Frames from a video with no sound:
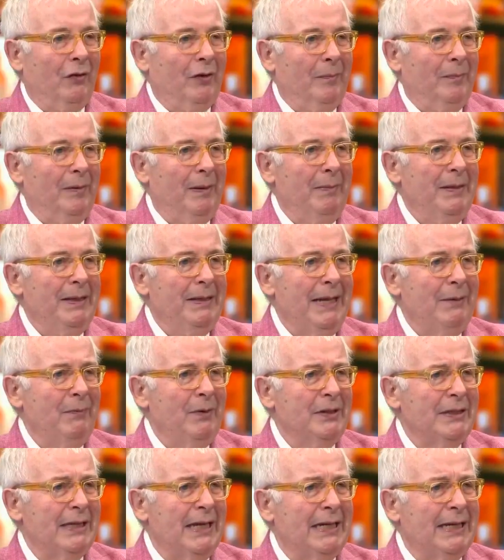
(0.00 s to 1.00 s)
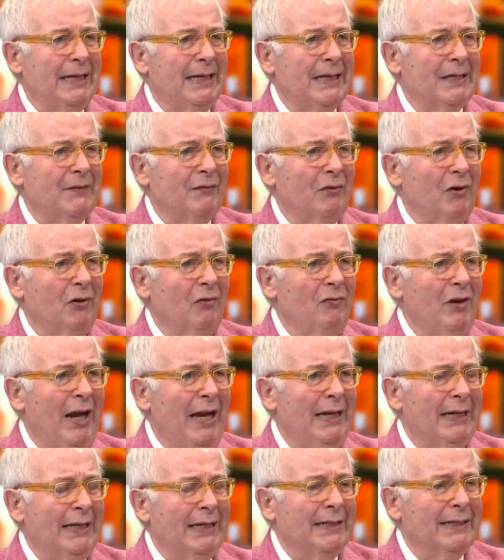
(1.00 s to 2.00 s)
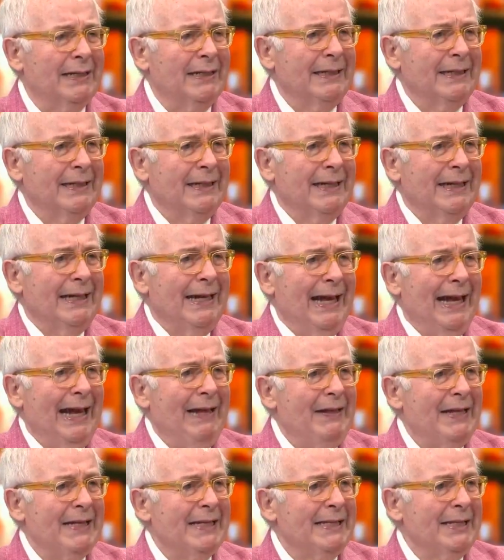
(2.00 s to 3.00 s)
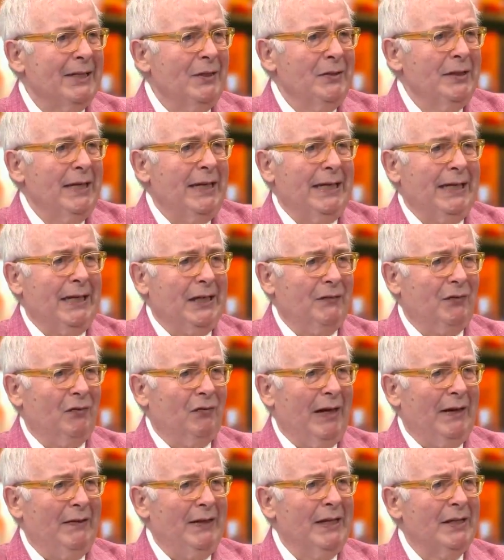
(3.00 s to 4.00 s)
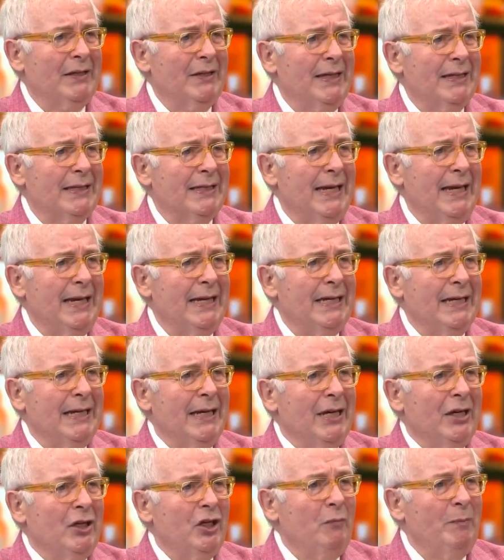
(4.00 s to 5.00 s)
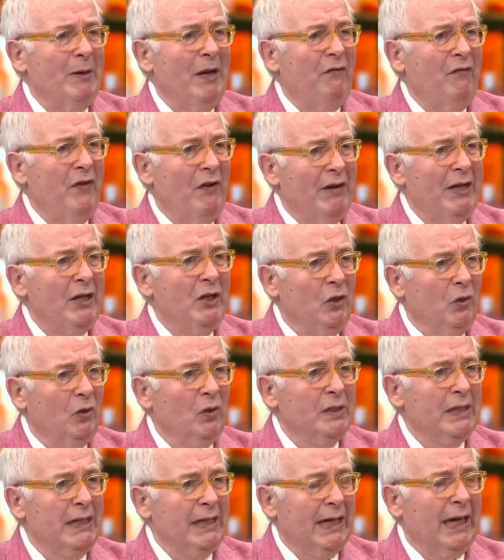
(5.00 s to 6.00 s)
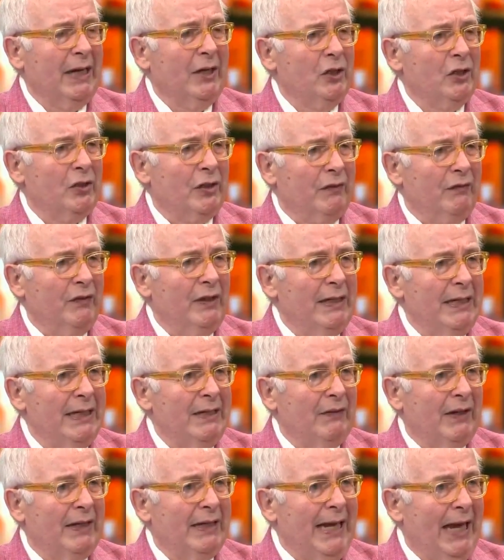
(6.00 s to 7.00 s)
Europe. I mean, they were taking us for a ride. And they're still taking us for a ride. They're saying, you've been a very naughty country for leaving.